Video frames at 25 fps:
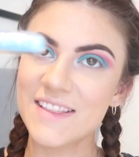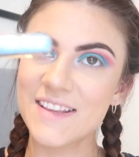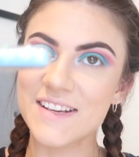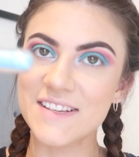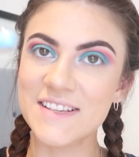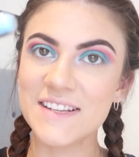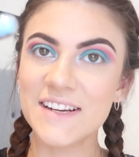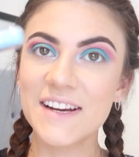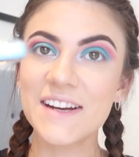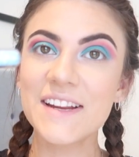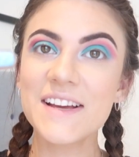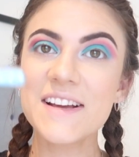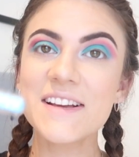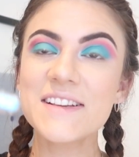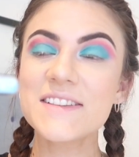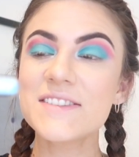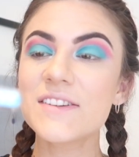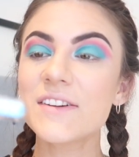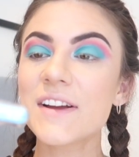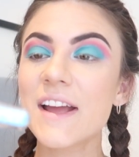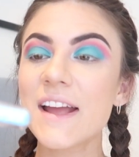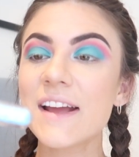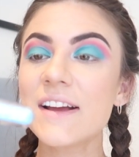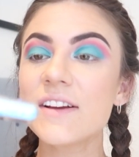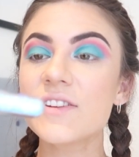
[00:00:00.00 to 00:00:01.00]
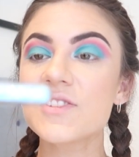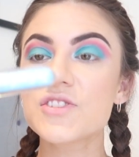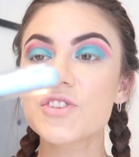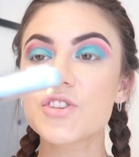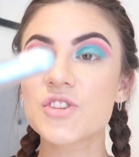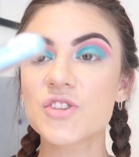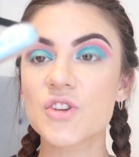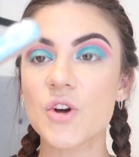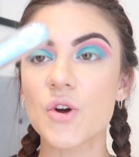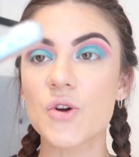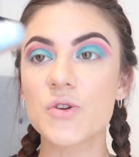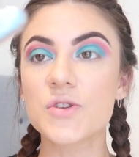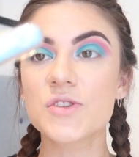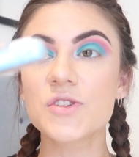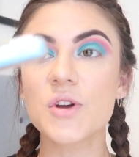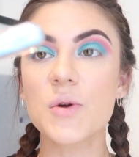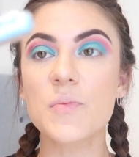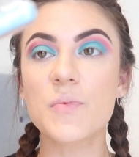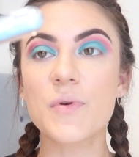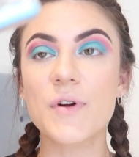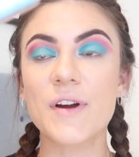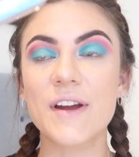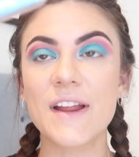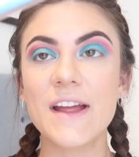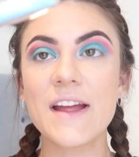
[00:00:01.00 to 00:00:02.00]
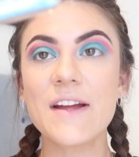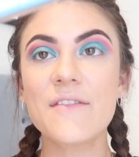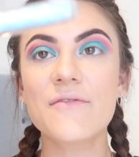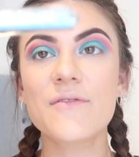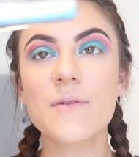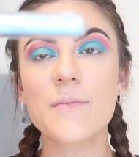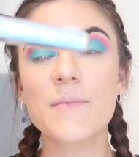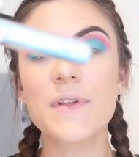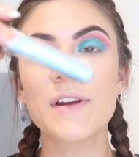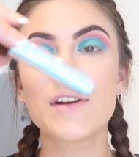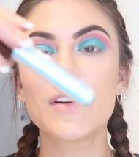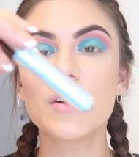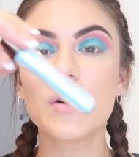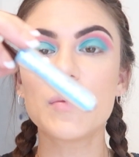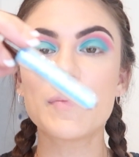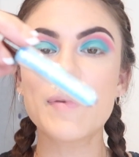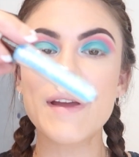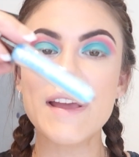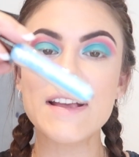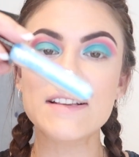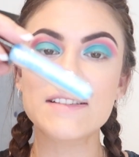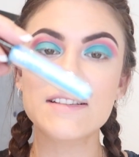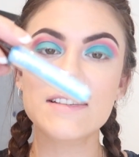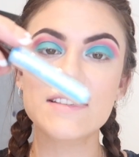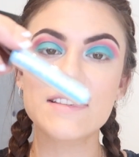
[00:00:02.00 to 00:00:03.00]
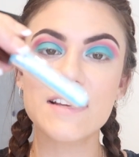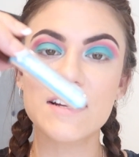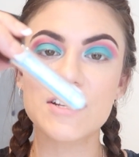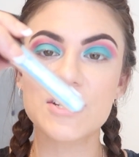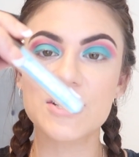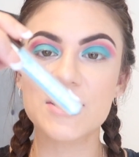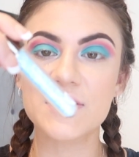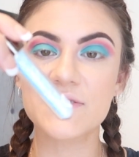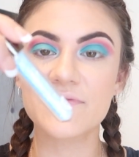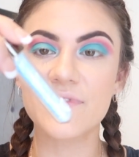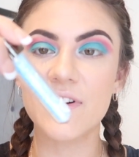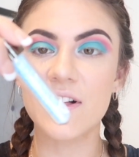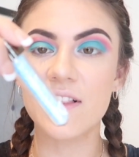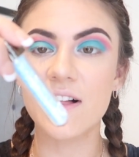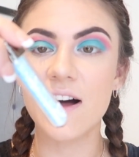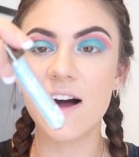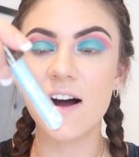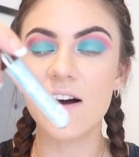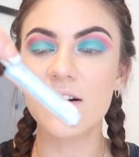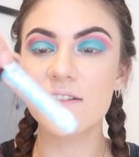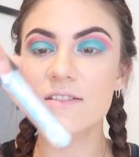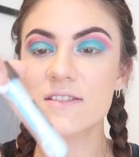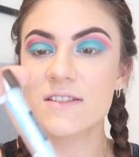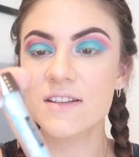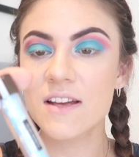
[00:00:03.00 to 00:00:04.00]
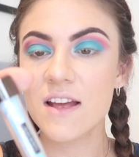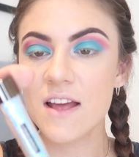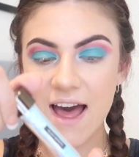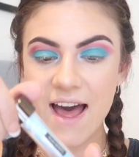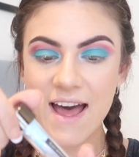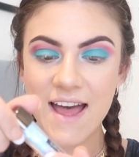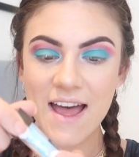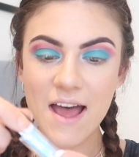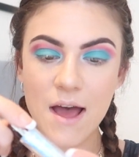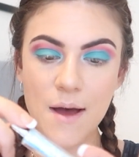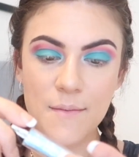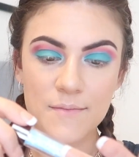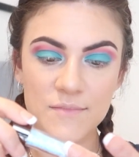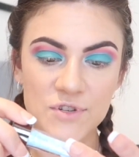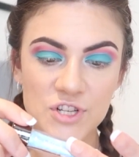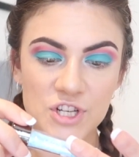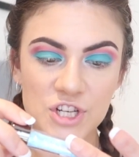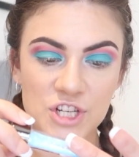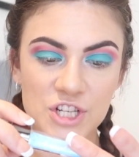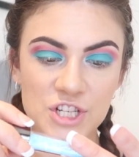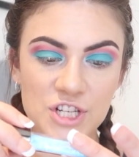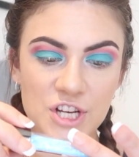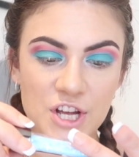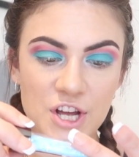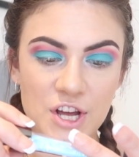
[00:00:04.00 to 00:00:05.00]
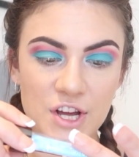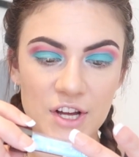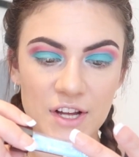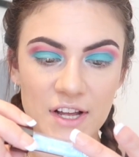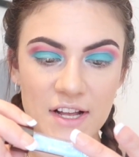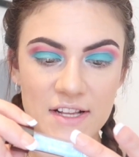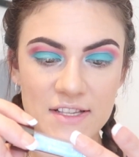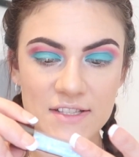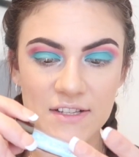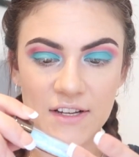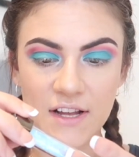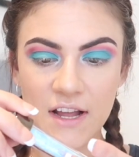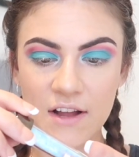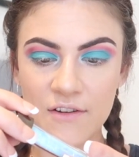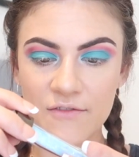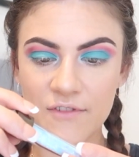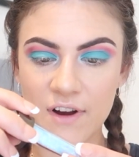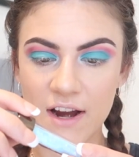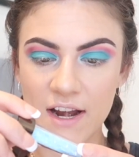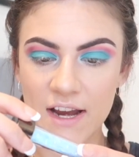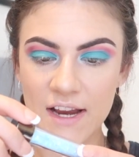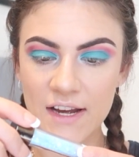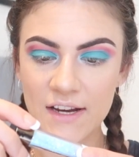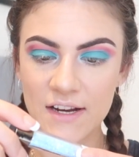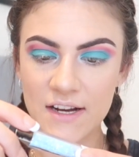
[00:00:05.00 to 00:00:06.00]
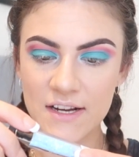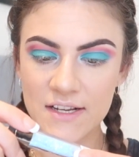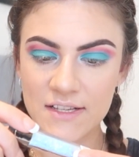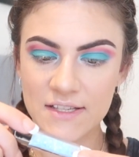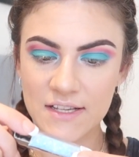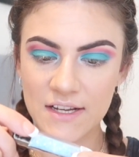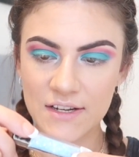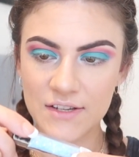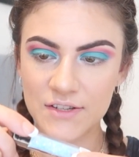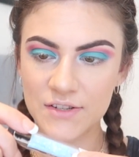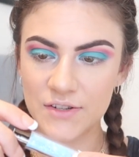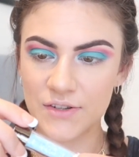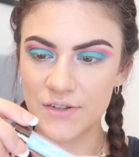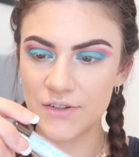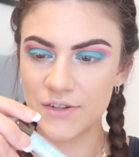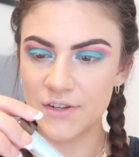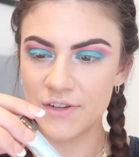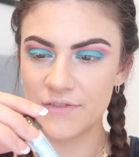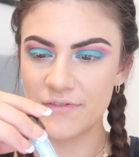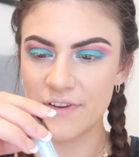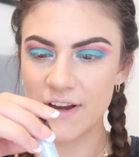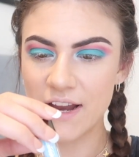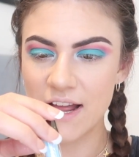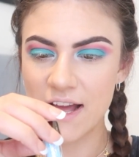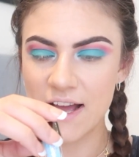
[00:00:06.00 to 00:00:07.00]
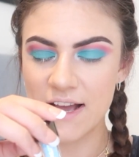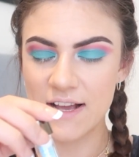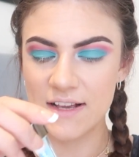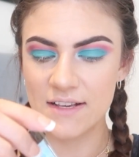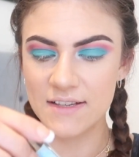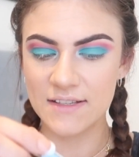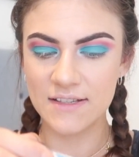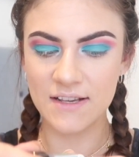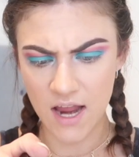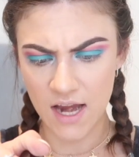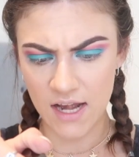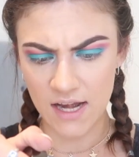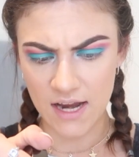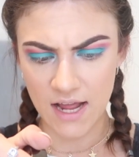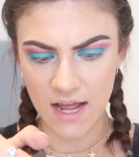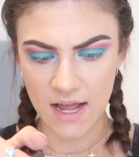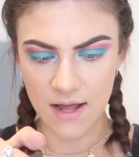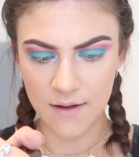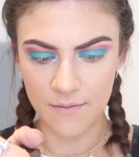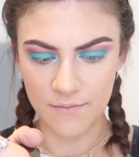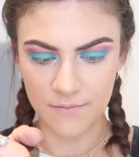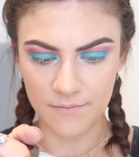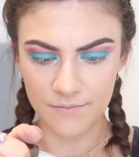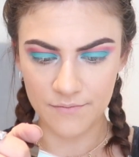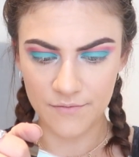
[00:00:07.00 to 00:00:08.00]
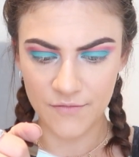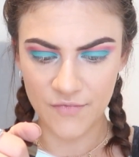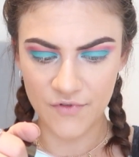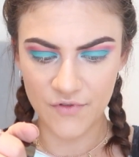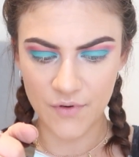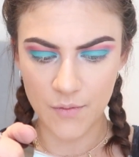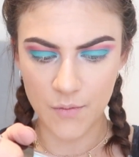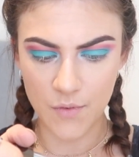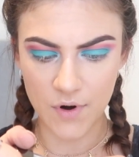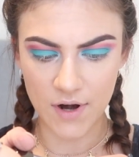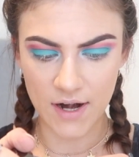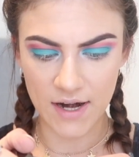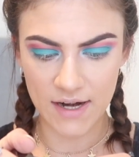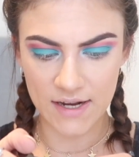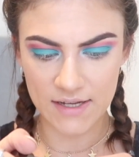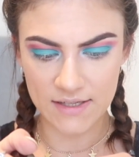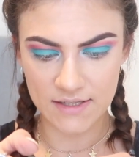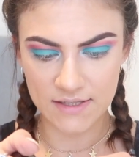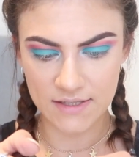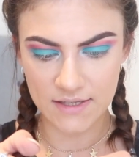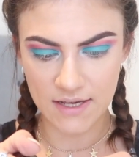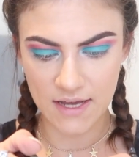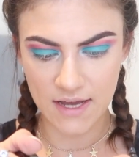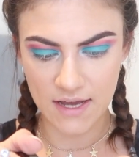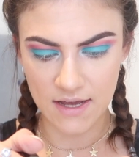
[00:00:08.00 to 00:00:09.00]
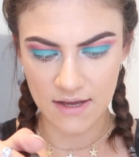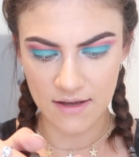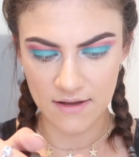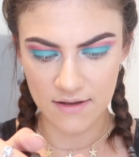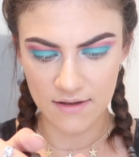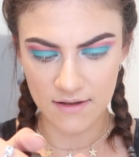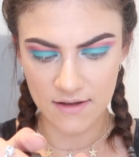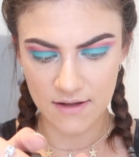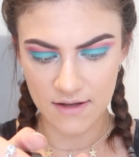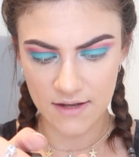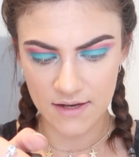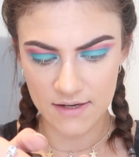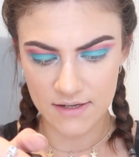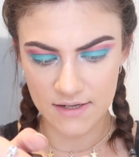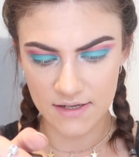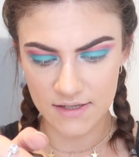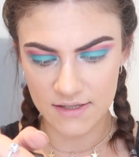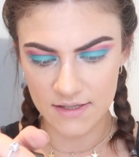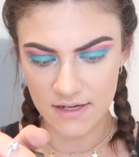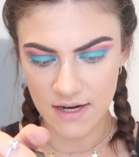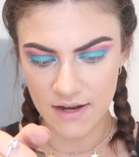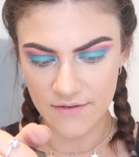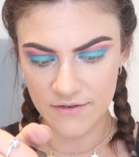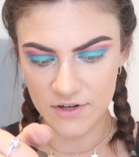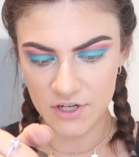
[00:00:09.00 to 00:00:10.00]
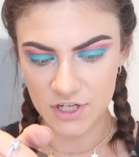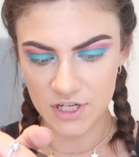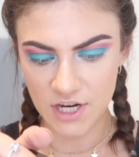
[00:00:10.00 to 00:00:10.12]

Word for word: This glitter is looking so, so pretty from the little pieces that just fell out. I am shook. It's looking really nice. I don't know if it has a name. From what I can see, it doesn't have a